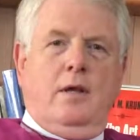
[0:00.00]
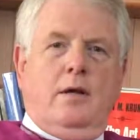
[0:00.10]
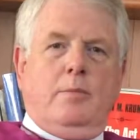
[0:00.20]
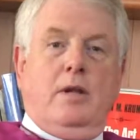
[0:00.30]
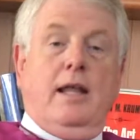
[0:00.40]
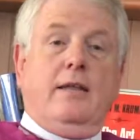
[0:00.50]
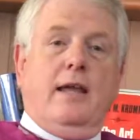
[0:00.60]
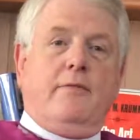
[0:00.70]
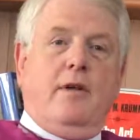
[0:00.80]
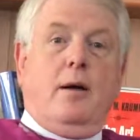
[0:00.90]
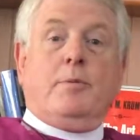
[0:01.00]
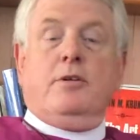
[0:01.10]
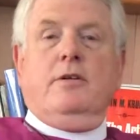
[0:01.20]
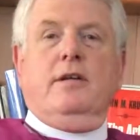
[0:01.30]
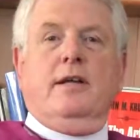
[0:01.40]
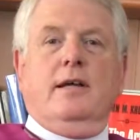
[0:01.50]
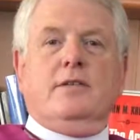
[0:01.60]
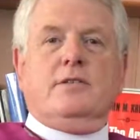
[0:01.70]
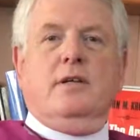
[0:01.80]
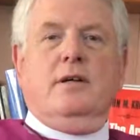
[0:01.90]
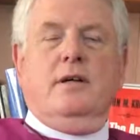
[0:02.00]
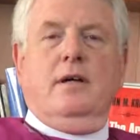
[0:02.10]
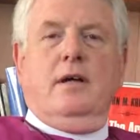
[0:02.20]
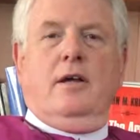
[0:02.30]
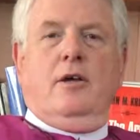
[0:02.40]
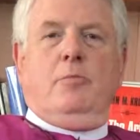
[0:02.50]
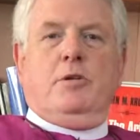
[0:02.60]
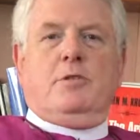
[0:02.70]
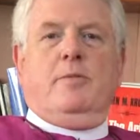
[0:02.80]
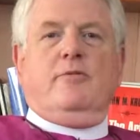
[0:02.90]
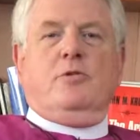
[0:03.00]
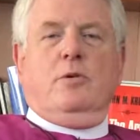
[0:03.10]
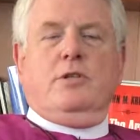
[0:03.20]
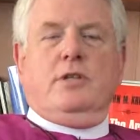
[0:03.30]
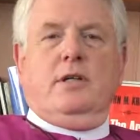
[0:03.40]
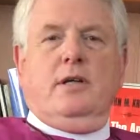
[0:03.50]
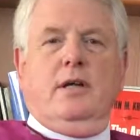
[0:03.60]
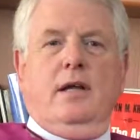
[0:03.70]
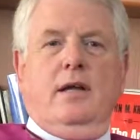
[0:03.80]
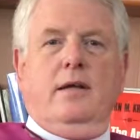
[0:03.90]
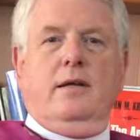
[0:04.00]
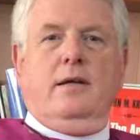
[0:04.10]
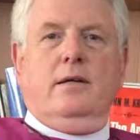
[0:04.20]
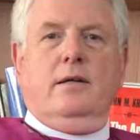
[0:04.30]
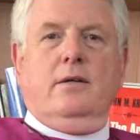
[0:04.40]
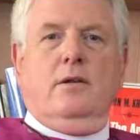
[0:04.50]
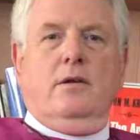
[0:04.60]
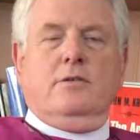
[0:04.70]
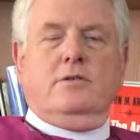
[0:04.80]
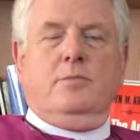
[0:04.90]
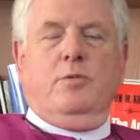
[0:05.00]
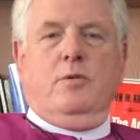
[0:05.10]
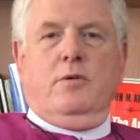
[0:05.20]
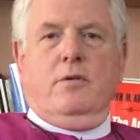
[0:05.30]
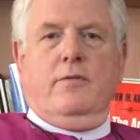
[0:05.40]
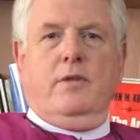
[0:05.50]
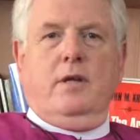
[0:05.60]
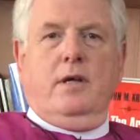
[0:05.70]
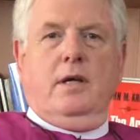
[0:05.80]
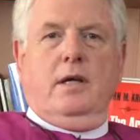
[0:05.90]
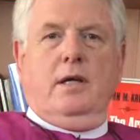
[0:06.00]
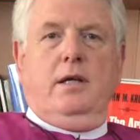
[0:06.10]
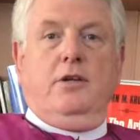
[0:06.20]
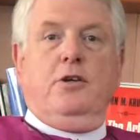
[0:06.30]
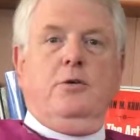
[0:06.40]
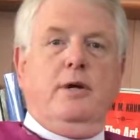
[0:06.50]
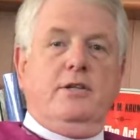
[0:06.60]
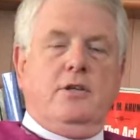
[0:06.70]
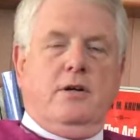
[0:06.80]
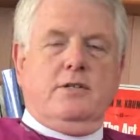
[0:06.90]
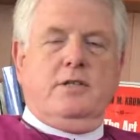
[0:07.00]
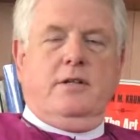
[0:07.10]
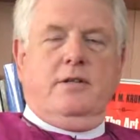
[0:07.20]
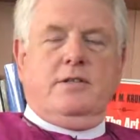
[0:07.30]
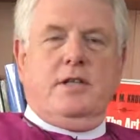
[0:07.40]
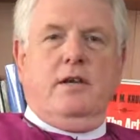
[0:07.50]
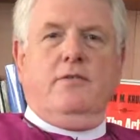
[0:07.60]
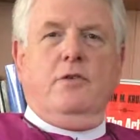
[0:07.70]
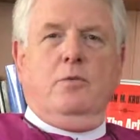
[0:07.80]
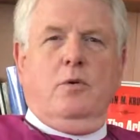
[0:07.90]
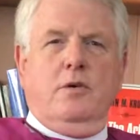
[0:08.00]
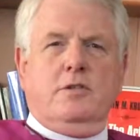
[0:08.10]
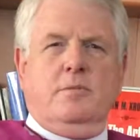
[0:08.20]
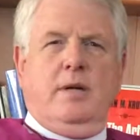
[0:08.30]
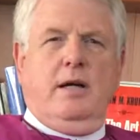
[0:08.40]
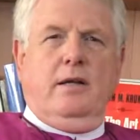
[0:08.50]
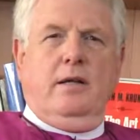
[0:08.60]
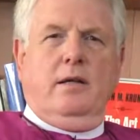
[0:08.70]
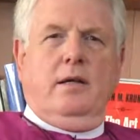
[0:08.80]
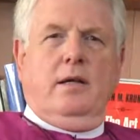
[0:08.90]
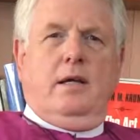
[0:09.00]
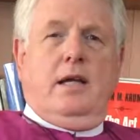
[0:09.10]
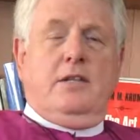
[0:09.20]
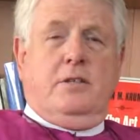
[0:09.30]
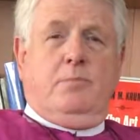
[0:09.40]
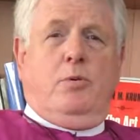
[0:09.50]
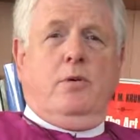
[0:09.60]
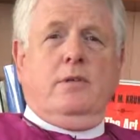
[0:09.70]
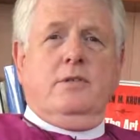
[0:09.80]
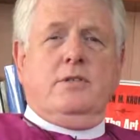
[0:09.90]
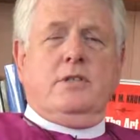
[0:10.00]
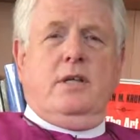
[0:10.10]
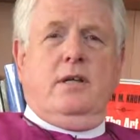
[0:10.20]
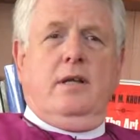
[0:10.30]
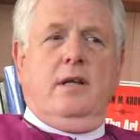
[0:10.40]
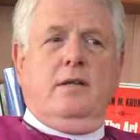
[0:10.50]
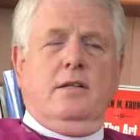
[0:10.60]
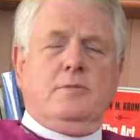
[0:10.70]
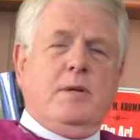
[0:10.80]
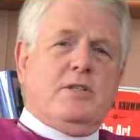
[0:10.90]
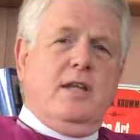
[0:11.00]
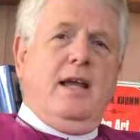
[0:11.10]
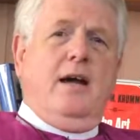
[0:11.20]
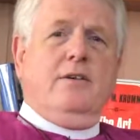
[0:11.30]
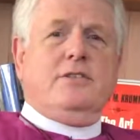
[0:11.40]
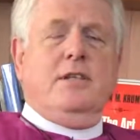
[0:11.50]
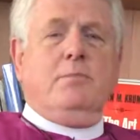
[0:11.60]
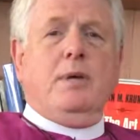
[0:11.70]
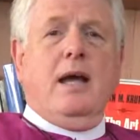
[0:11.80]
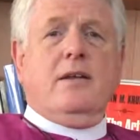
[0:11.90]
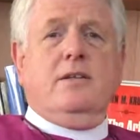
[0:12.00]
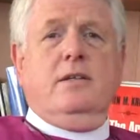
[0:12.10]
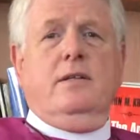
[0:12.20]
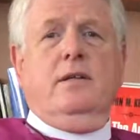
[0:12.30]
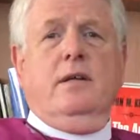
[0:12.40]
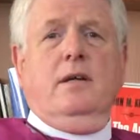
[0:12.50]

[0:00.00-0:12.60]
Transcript: I'm glad to have the opportunity as Bishop of Georgia and a long supporter of the EQHR Center to say a few words about its importance and especially how it's impacted